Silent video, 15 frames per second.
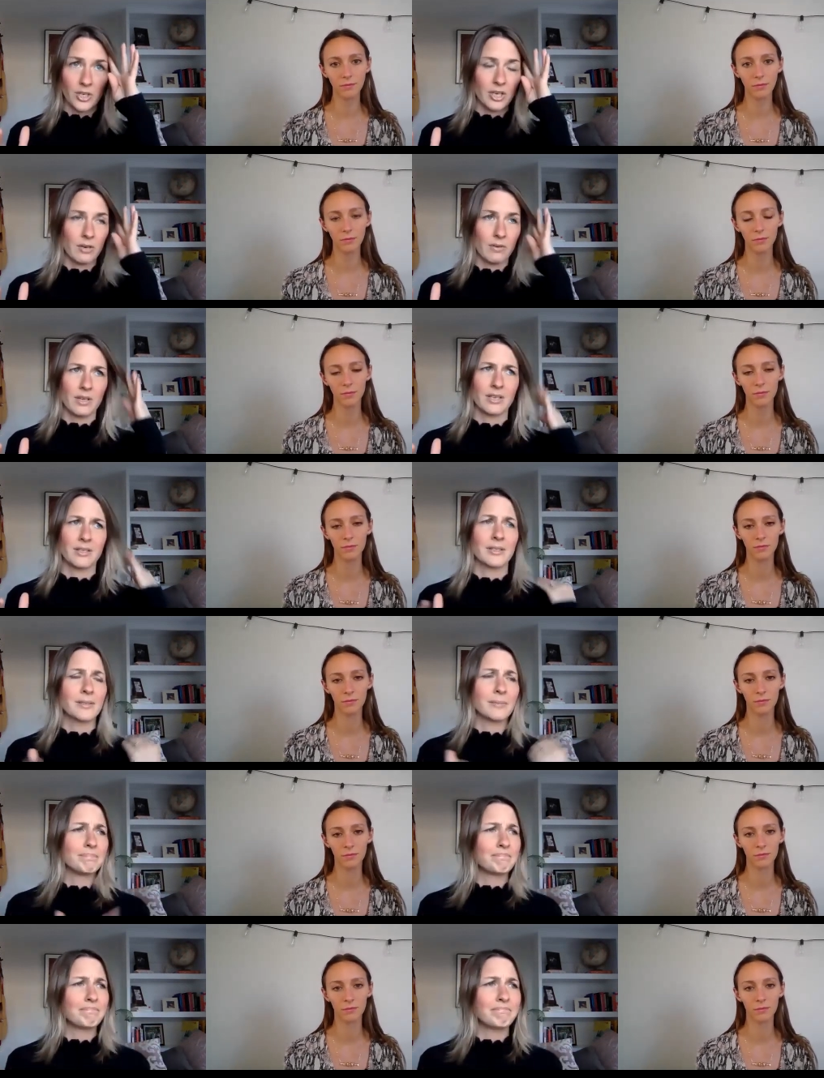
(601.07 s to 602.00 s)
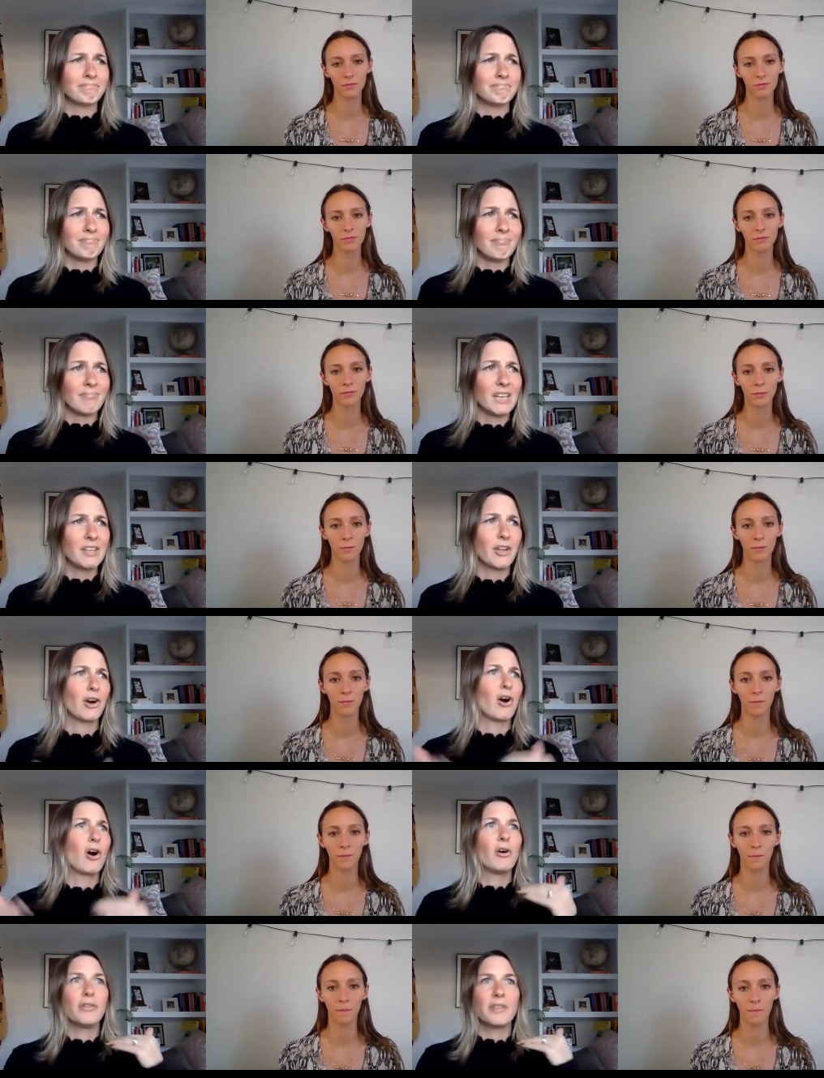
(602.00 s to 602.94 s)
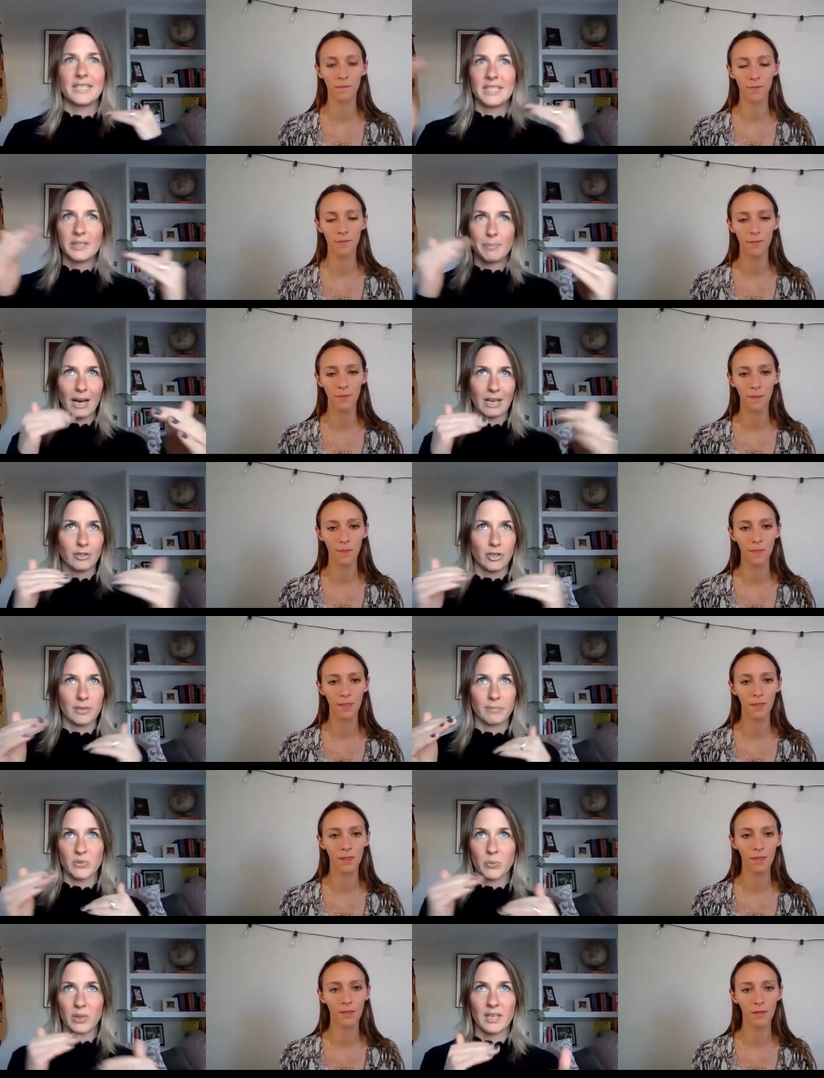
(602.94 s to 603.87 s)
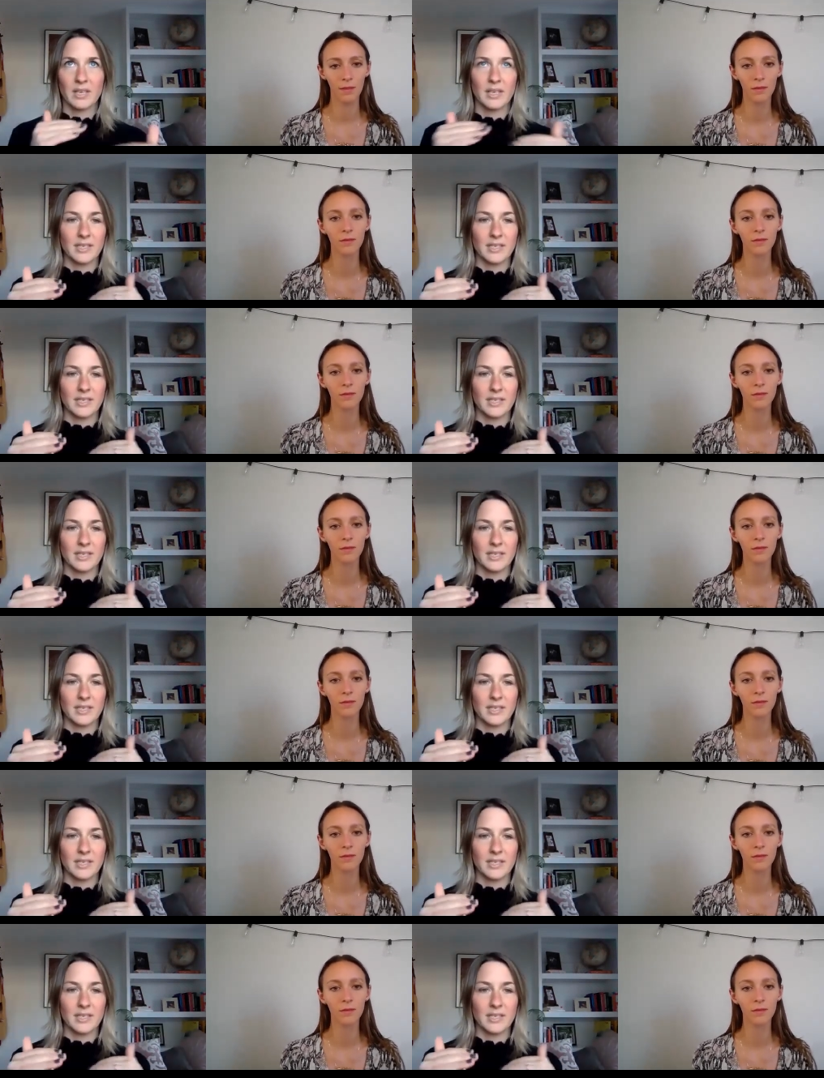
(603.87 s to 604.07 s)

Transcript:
Speaker 1: You know, there's there are all these spectrums within